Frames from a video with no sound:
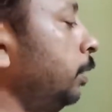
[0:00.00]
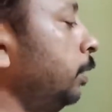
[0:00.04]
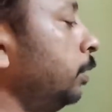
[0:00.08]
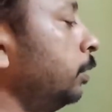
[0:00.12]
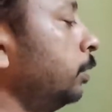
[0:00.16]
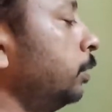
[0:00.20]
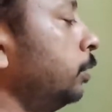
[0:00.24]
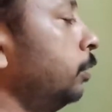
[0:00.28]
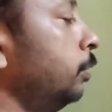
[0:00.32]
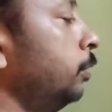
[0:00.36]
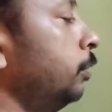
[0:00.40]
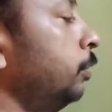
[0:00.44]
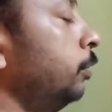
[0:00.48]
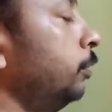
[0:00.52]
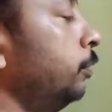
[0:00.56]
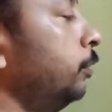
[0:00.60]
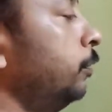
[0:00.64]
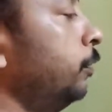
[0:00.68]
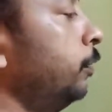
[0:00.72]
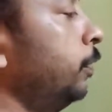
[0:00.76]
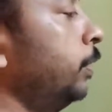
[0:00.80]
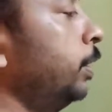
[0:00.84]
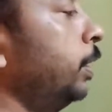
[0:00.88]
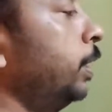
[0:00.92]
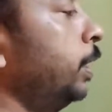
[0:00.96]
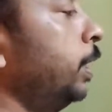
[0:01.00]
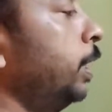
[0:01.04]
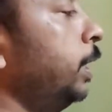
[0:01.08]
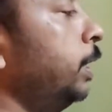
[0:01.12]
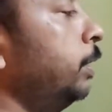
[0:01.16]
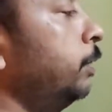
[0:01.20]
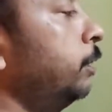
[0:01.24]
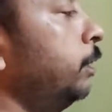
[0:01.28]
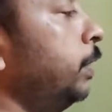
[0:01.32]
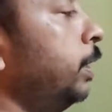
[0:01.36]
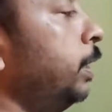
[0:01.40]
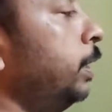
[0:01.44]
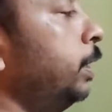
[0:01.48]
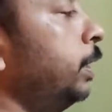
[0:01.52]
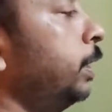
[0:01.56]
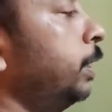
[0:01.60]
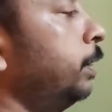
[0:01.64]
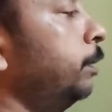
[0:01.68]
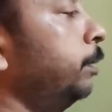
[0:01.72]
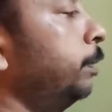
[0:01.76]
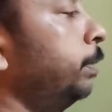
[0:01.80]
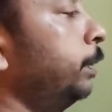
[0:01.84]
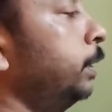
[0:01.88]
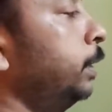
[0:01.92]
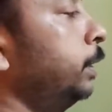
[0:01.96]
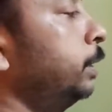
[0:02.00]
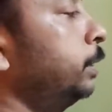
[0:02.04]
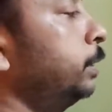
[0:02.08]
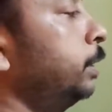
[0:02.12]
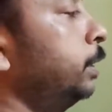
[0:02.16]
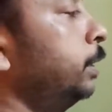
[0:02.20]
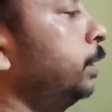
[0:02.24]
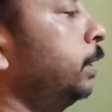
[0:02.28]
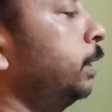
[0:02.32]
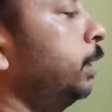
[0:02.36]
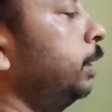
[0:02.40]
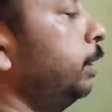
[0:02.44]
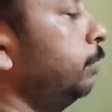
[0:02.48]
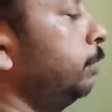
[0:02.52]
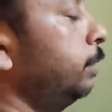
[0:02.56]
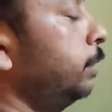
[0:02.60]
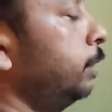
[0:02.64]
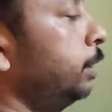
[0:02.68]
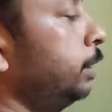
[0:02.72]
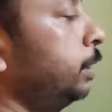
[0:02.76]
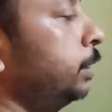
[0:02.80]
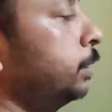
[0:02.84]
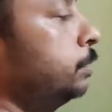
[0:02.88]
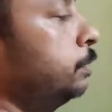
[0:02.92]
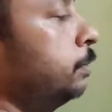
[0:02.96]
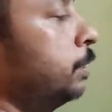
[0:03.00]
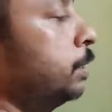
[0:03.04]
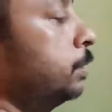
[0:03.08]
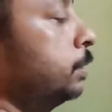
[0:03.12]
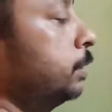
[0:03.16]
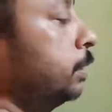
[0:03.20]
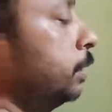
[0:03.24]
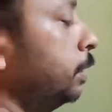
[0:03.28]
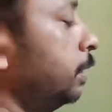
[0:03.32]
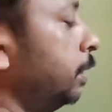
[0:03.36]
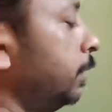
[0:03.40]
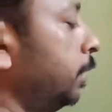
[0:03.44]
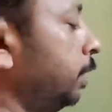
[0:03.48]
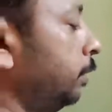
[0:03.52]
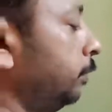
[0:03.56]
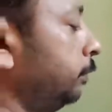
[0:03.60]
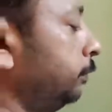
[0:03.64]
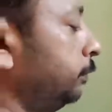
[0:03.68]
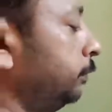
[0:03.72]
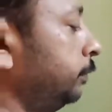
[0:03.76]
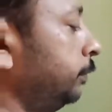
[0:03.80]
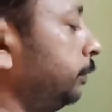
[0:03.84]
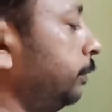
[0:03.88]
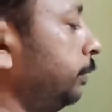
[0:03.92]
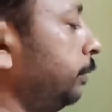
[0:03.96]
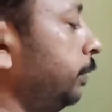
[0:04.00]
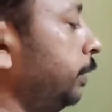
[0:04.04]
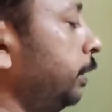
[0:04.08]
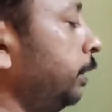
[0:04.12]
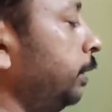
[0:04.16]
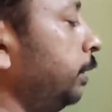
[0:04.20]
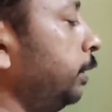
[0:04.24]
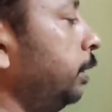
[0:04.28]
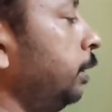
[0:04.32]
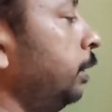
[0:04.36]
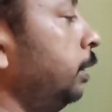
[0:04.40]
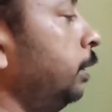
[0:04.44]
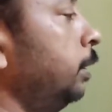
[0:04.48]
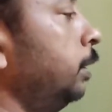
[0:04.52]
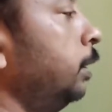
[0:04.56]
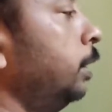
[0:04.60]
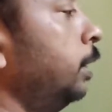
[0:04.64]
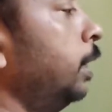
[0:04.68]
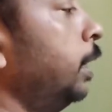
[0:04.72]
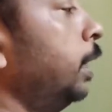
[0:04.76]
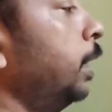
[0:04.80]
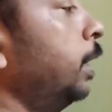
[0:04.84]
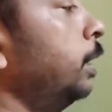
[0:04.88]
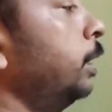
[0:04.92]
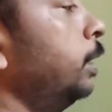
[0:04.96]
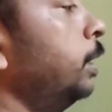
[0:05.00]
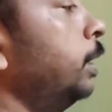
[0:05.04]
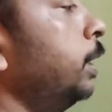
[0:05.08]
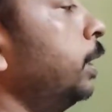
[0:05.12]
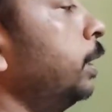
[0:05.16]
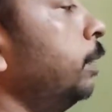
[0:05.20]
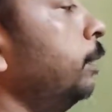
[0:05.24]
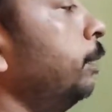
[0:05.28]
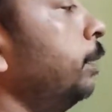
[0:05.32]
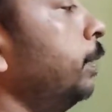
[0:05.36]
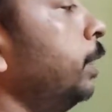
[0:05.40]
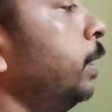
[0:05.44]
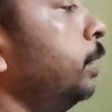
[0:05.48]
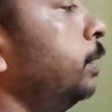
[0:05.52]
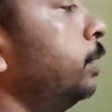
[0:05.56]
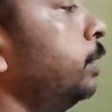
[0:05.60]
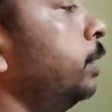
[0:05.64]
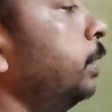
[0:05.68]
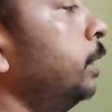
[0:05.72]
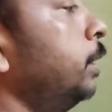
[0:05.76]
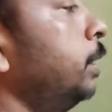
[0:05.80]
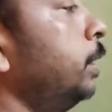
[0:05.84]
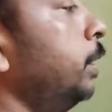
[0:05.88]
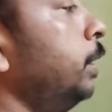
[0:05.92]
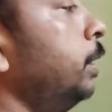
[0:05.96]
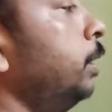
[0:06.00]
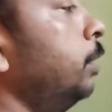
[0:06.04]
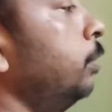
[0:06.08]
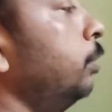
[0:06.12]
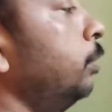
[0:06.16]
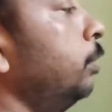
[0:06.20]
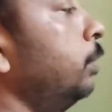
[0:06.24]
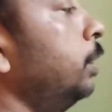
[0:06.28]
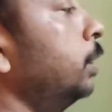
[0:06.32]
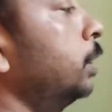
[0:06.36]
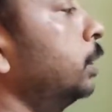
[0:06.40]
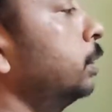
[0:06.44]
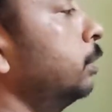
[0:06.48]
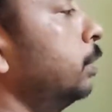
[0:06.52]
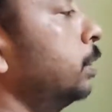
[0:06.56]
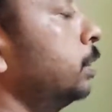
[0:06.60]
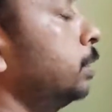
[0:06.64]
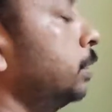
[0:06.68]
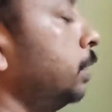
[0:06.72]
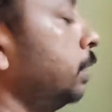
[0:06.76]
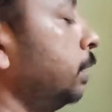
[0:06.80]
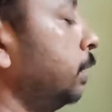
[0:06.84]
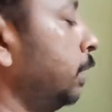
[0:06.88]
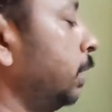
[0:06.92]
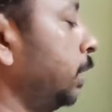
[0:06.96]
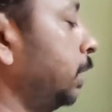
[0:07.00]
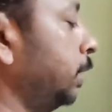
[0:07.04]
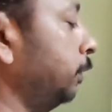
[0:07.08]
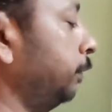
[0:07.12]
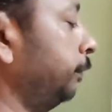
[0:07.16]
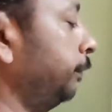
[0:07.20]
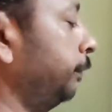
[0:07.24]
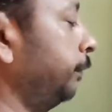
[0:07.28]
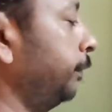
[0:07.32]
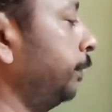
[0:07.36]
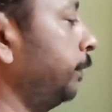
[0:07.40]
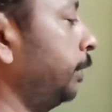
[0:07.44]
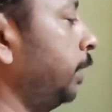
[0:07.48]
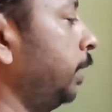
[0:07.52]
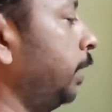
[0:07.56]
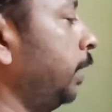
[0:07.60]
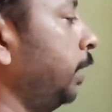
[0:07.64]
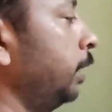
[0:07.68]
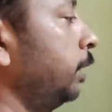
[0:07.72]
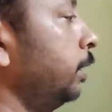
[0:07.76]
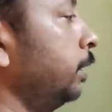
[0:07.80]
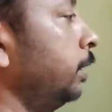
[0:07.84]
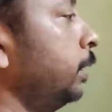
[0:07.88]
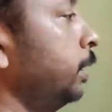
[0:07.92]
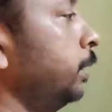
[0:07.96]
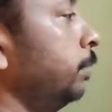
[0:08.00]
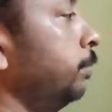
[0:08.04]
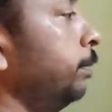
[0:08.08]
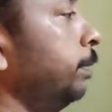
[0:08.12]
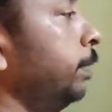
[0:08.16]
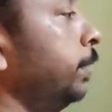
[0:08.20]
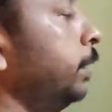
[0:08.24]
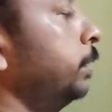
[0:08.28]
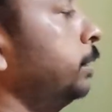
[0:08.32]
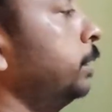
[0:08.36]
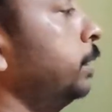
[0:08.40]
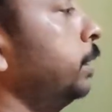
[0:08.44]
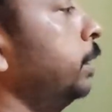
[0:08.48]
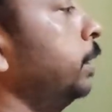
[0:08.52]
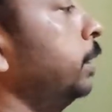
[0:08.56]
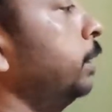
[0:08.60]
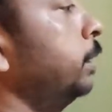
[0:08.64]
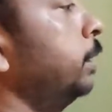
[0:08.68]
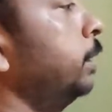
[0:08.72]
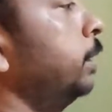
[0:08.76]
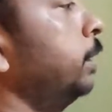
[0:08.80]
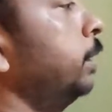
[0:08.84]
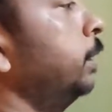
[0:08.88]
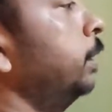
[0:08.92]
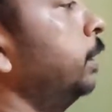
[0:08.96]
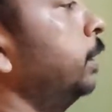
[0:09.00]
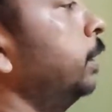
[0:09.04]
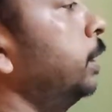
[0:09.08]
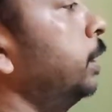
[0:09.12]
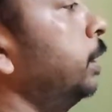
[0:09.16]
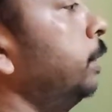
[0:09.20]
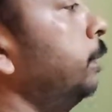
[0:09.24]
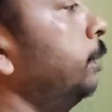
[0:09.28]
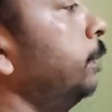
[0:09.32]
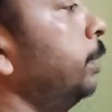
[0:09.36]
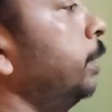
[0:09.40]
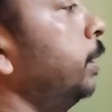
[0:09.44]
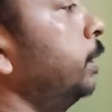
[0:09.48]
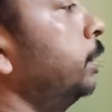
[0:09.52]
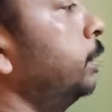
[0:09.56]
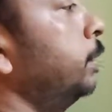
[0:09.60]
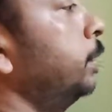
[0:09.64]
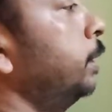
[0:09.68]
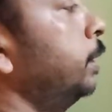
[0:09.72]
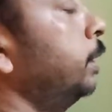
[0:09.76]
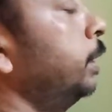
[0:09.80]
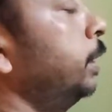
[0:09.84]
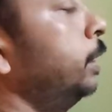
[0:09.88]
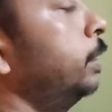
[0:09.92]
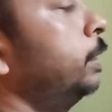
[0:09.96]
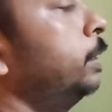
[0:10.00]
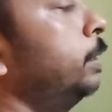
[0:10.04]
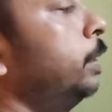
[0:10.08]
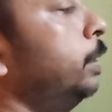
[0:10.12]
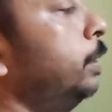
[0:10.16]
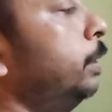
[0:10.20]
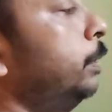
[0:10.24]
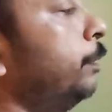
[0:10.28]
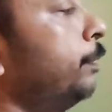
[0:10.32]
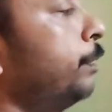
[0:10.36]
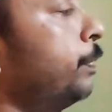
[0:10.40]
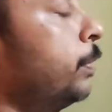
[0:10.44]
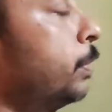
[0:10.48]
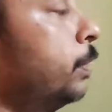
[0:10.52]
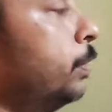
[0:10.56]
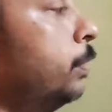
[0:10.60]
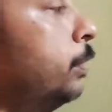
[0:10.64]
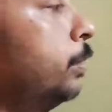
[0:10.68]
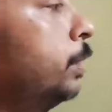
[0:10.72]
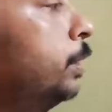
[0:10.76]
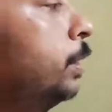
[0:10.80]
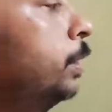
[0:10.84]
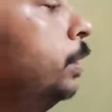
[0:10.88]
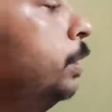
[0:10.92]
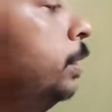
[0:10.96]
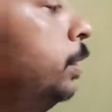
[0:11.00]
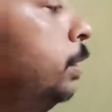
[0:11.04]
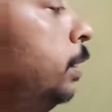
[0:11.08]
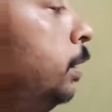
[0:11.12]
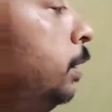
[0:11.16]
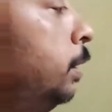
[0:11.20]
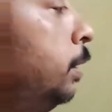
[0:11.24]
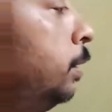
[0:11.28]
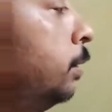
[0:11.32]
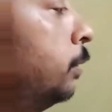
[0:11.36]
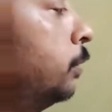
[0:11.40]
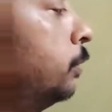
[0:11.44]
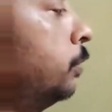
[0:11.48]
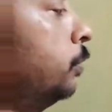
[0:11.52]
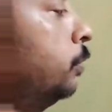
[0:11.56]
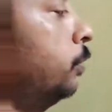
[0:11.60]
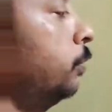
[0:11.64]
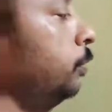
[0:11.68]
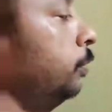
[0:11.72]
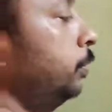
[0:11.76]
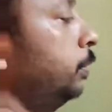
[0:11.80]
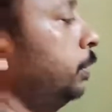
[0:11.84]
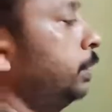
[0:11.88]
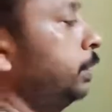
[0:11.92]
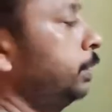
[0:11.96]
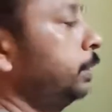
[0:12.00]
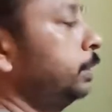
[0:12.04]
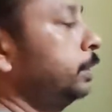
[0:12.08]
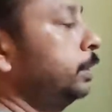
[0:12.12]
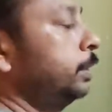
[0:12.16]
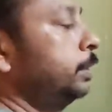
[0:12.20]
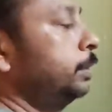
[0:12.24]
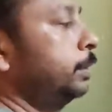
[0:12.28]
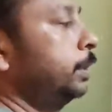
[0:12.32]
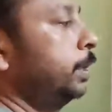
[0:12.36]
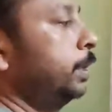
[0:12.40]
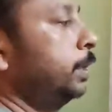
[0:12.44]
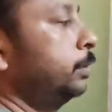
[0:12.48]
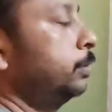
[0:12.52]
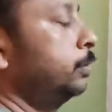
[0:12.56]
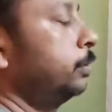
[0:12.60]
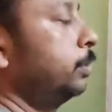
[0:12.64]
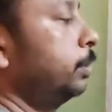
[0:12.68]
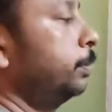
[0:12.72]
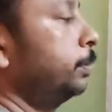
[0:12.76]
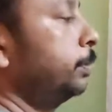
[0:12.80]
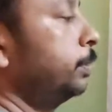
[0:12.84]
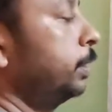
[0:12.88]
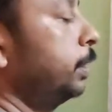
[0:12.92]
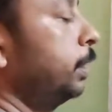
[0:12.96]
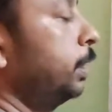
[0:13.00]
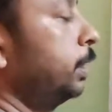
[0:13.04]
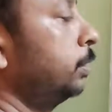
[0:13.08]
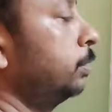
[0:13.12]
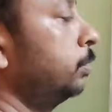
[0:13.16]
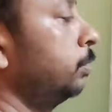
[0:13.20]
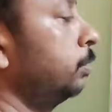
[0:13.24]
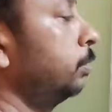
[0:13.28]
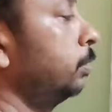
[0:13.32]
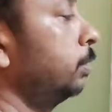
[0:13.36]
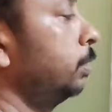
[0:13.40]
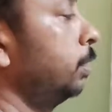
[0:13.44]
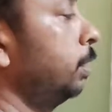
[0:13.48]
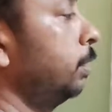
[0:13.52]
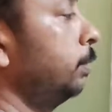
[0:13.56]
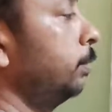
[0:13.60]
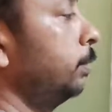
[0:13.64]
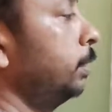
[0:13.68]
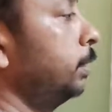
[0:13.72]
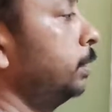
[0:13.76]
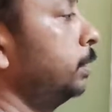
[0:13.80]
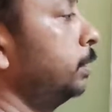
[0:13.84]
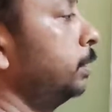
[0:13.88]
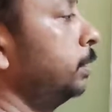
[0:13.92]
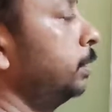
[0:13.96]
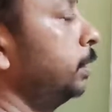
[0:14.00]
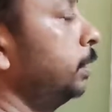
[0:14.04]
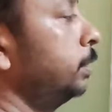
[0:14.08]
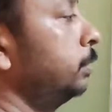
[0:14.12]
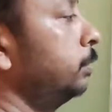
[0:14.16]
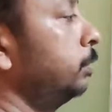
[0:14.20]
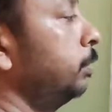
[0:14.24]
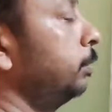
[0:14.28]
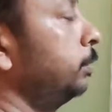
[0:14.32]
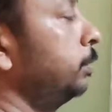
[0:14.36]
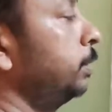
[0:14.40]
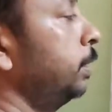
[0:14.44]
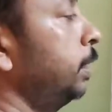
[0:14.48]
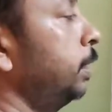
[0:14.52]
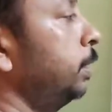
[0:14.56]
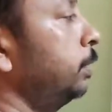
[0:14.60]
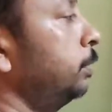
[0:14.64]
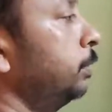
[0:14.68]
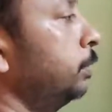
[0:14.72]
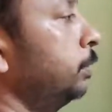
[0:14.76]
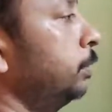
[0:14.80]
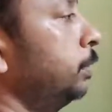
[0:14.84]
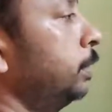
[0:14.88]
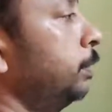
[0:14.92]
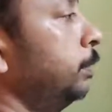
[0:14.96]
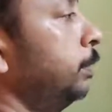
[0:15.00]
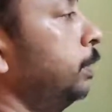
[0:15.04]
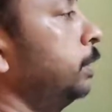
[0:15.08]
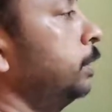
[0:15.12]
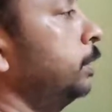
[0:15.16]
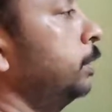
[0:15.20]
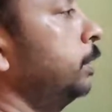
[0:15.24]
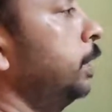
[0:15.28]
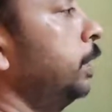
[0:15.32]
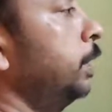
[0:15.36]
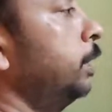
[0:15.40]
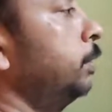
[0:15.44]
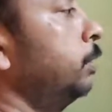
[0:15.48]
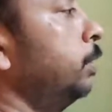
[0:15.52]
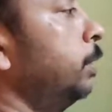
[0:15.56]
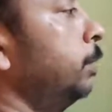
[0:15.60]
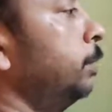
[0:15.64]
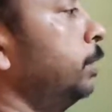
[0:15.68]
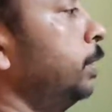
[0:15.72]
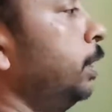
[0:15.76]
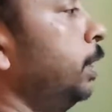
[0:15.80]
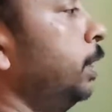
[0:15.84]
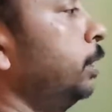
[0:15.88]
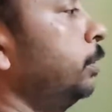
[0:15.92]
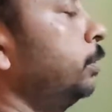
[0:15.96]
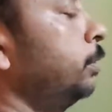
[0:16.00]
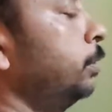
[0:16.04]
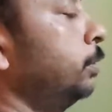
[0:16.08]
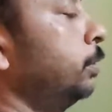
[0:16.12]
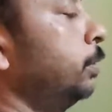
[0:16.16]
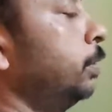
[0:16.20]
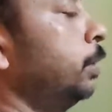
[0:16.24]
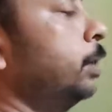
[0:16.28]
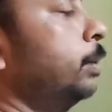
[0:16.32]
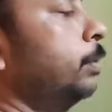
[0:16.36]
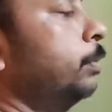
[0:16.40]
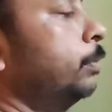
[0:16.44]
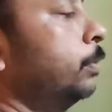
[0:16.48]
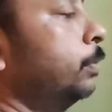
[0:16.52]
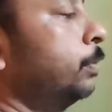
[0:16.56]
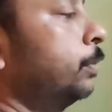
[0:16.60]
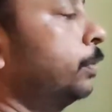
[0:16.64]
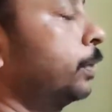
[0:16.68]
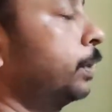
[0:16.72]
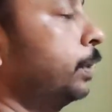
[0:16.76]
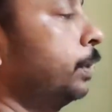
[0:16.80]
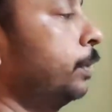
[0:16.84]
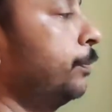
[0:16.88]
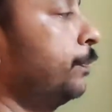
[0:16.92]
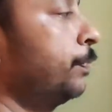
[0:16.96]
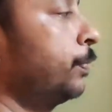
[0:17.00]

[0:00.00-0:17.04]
So for at one temperature T1, this was the graph. Okay. Another temperature T2, this was the graph. Another temperature T3. Okay. So this is adsorption isotherm, this is adsorption isotherm, this is adsorption isotherm. Okay.